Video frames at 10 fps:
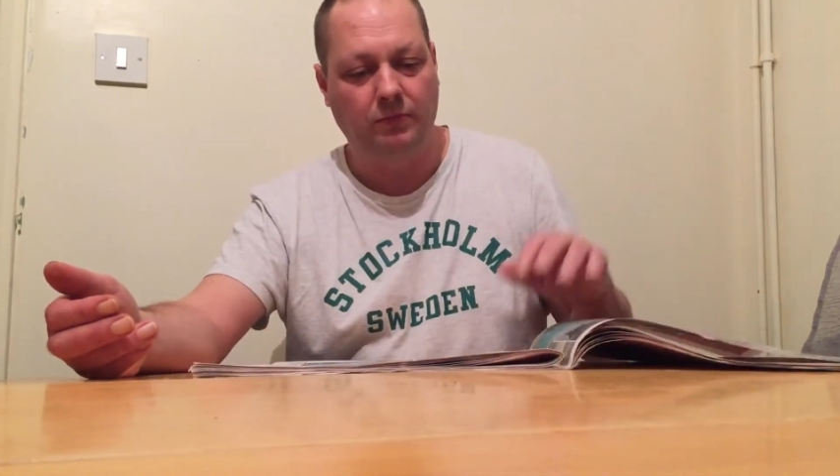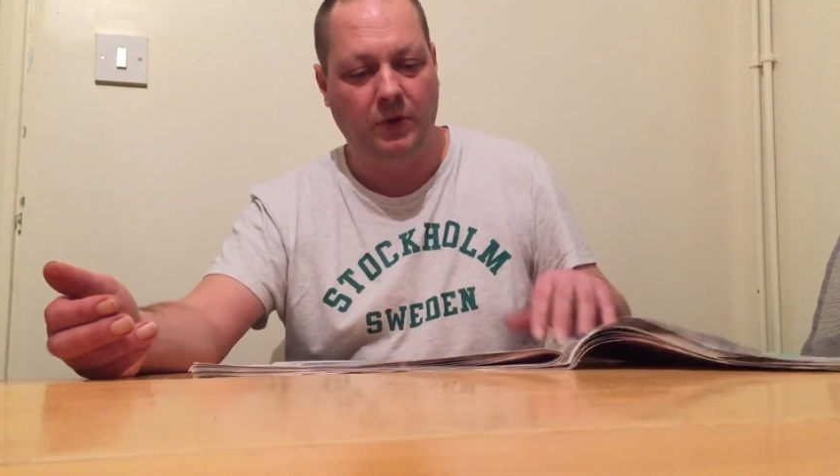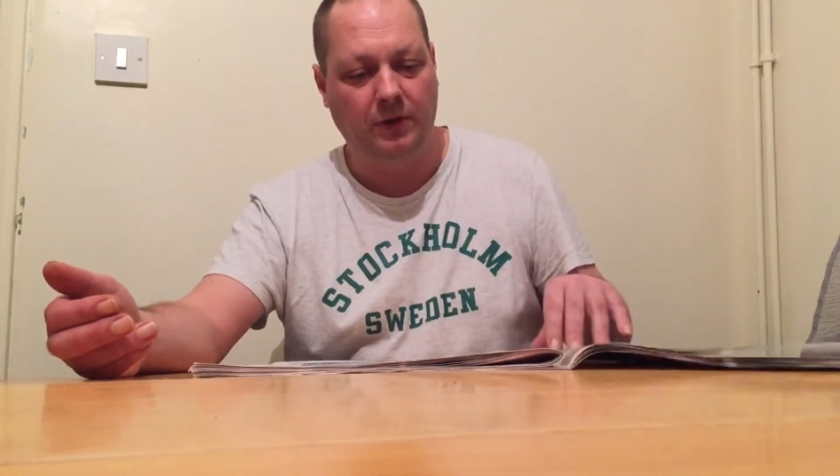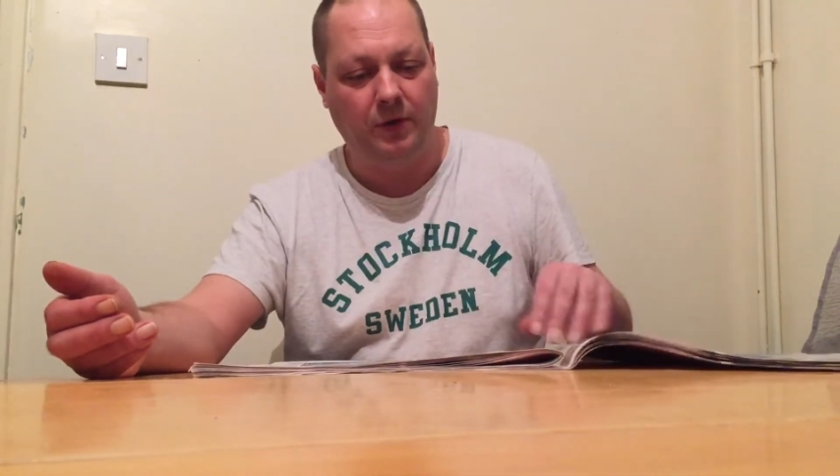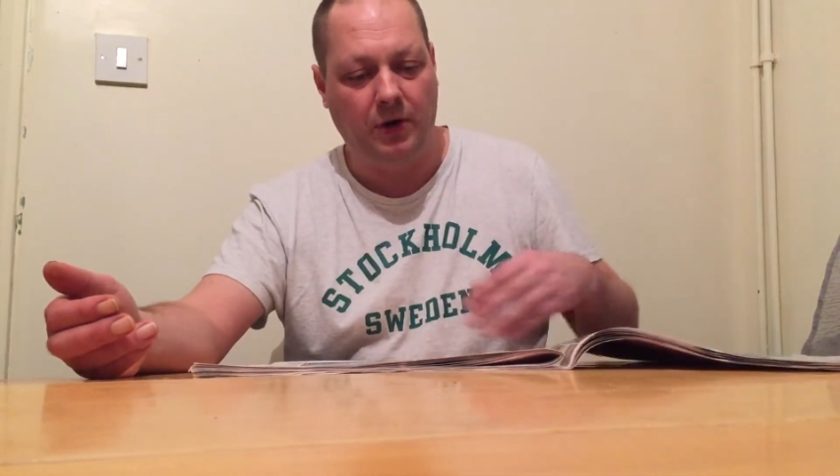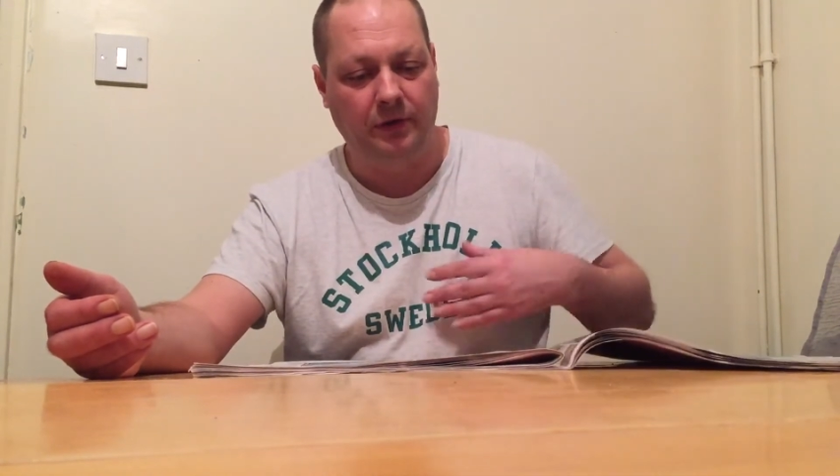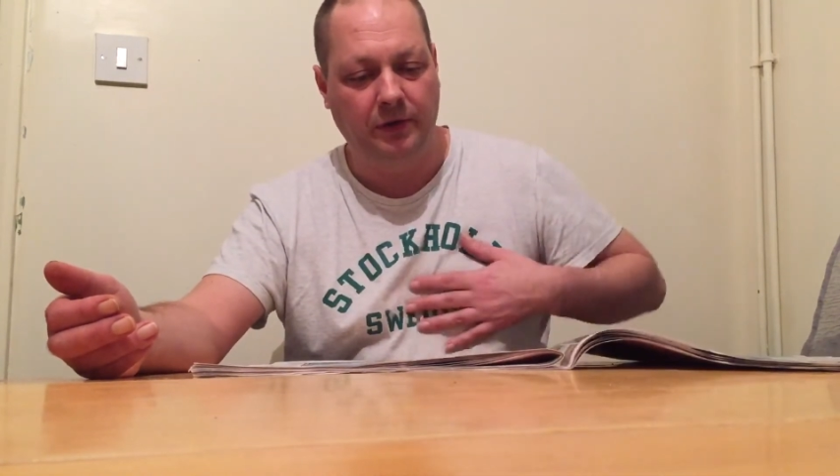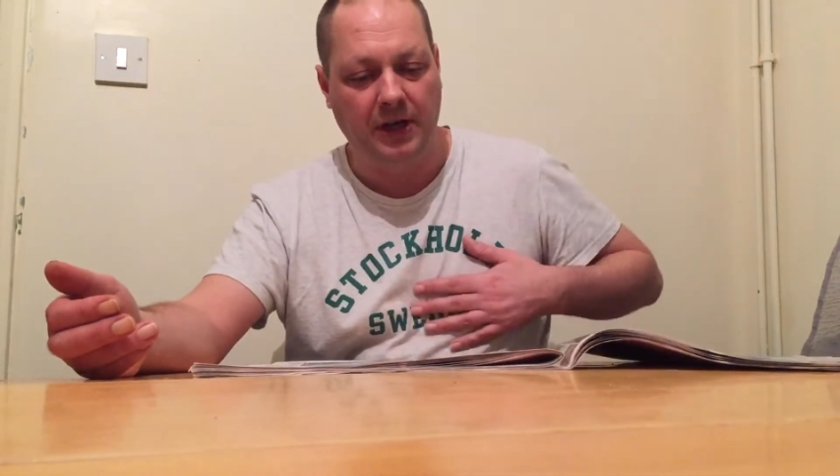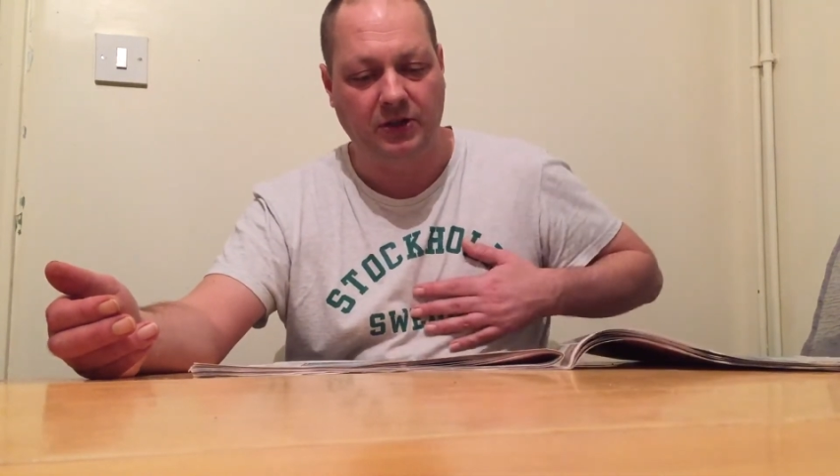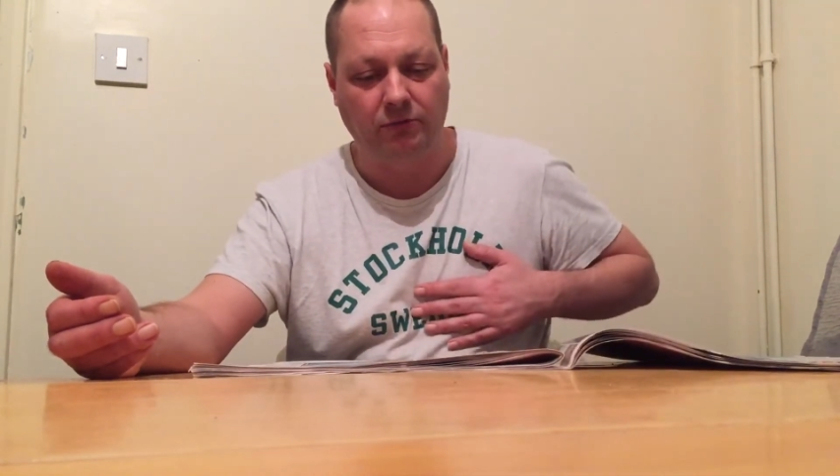move on.
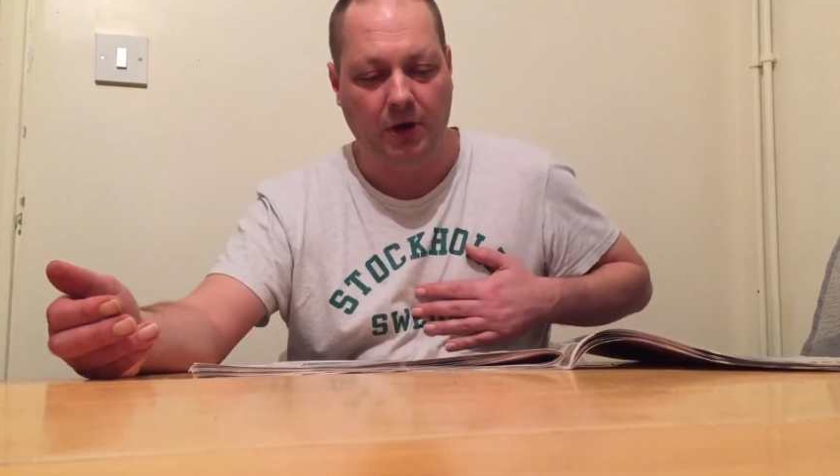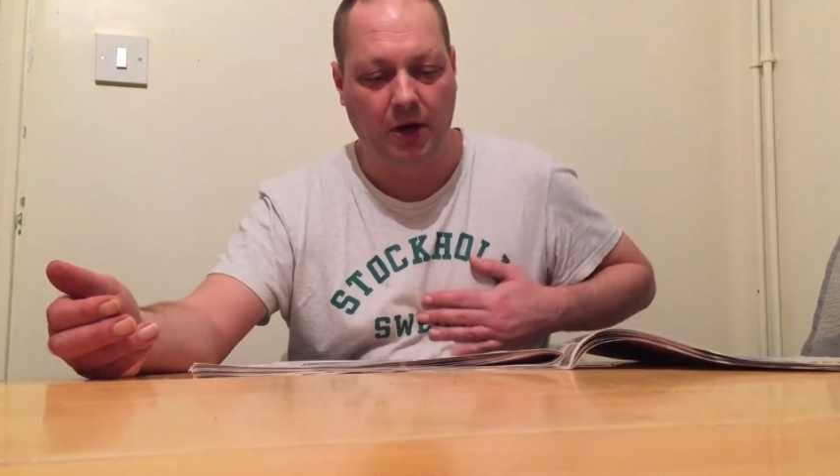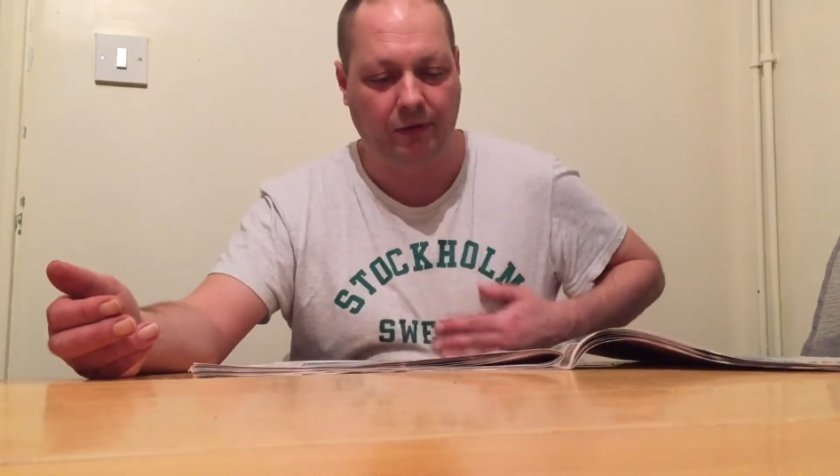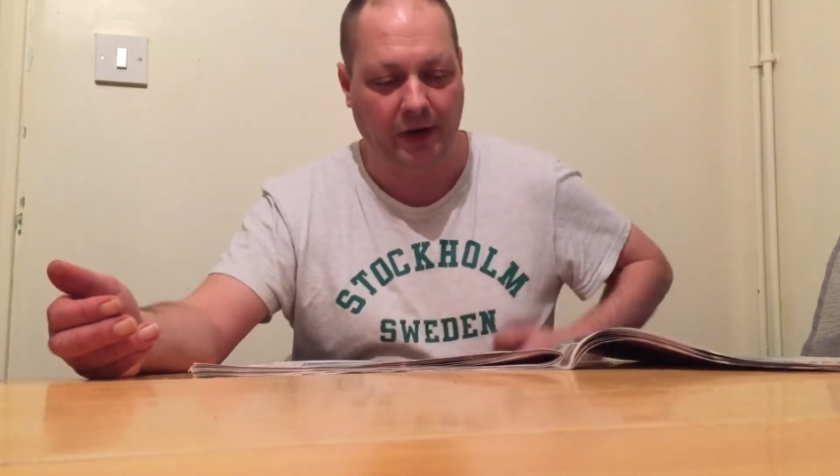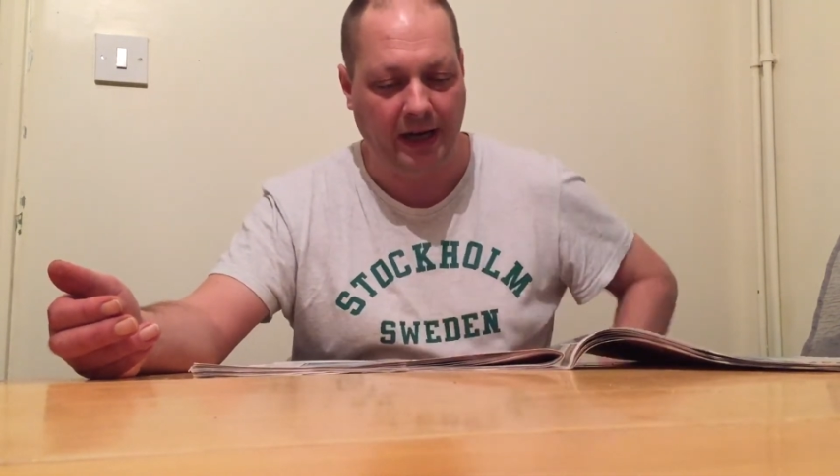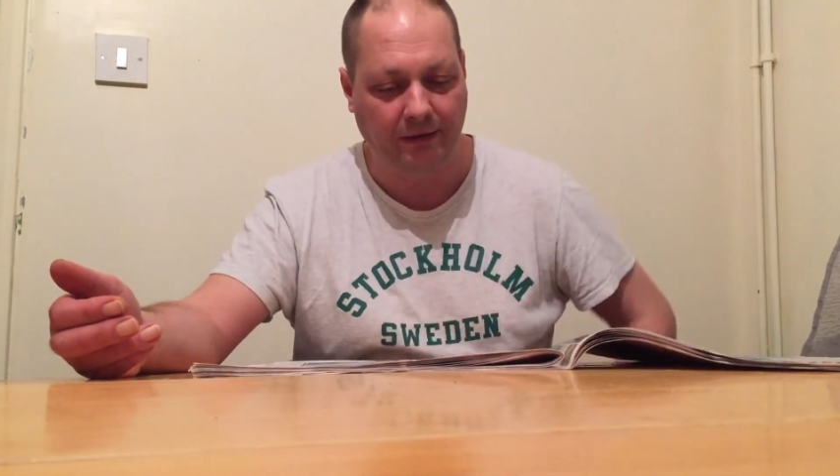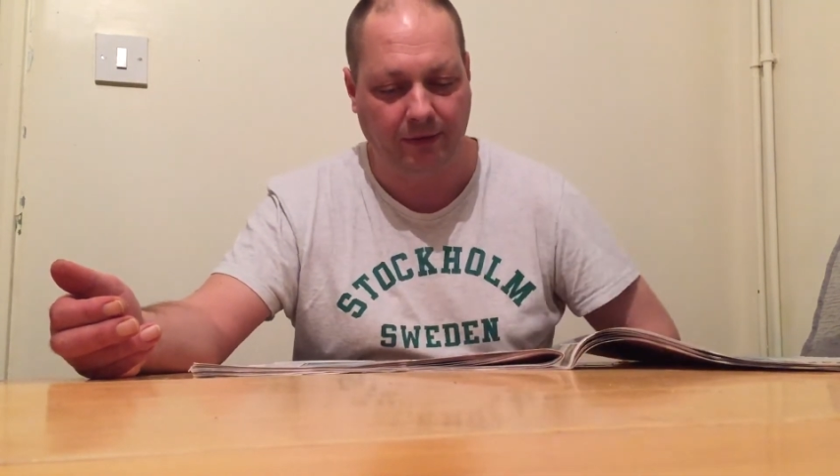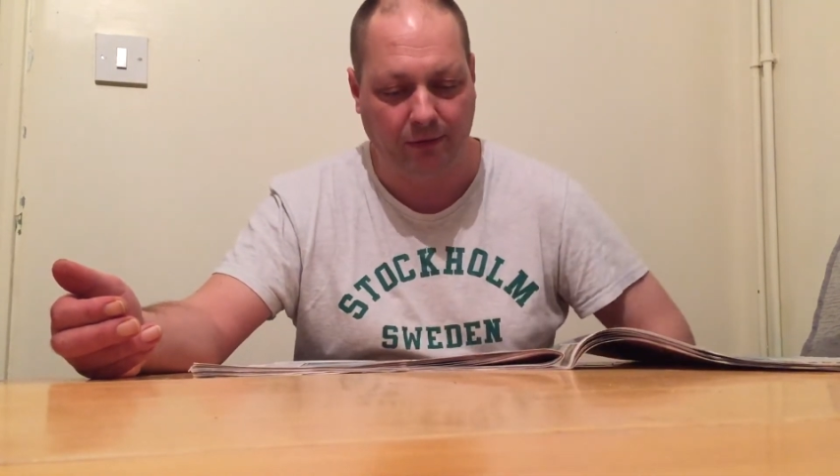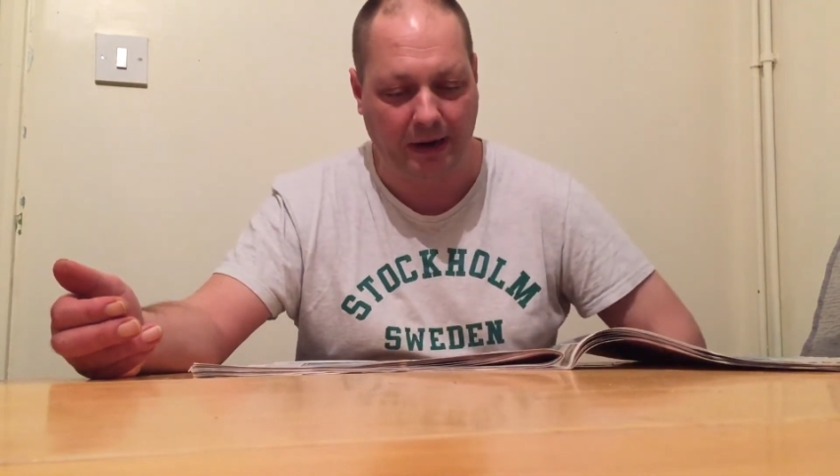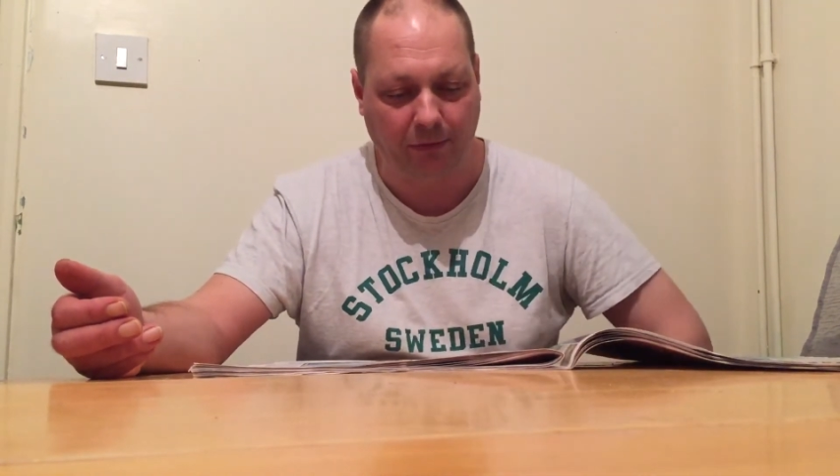It's a Rover 8
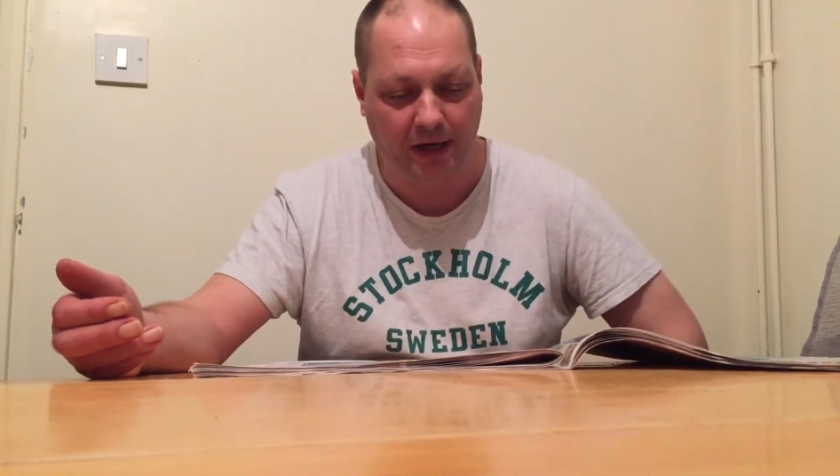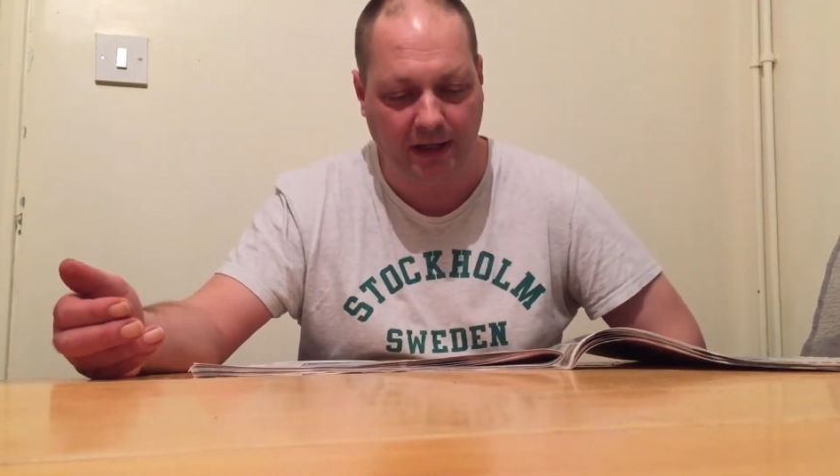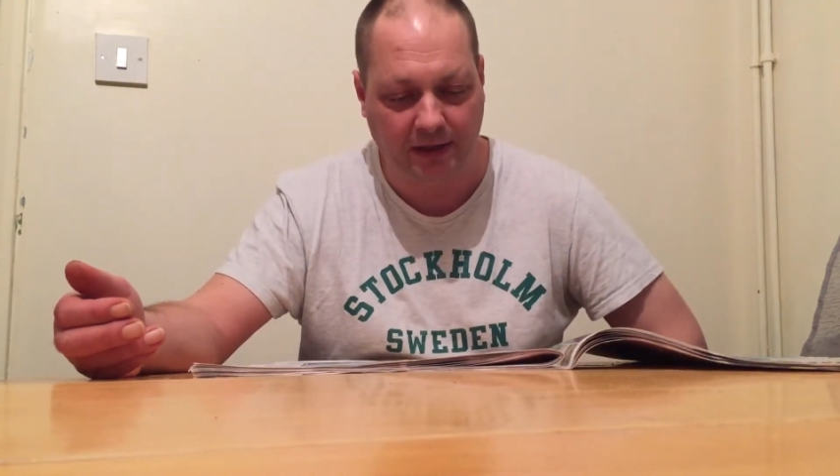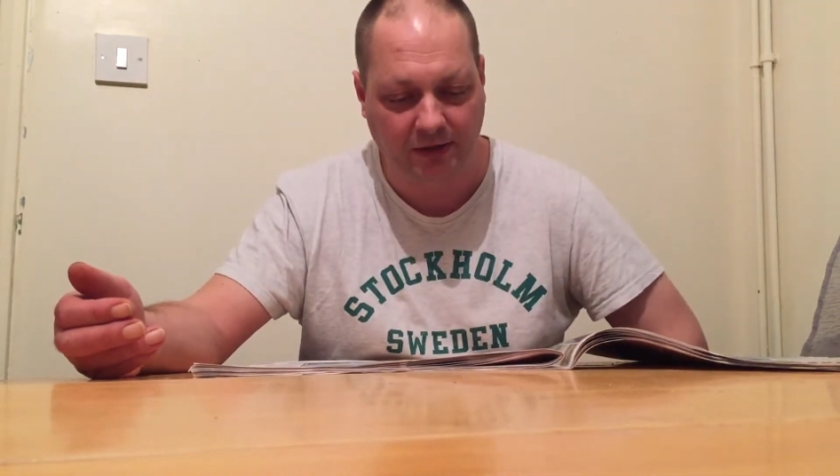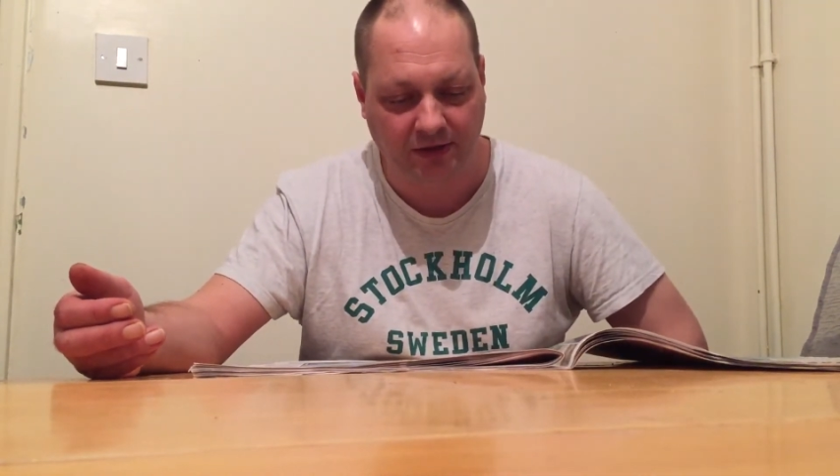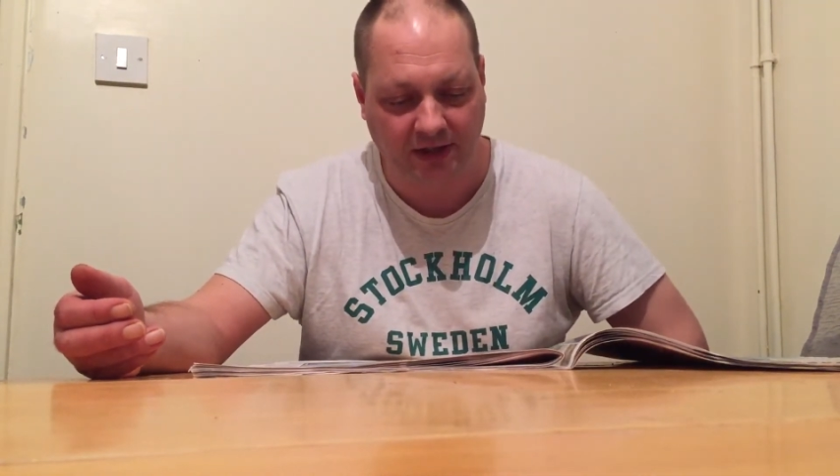for Ram Raiders.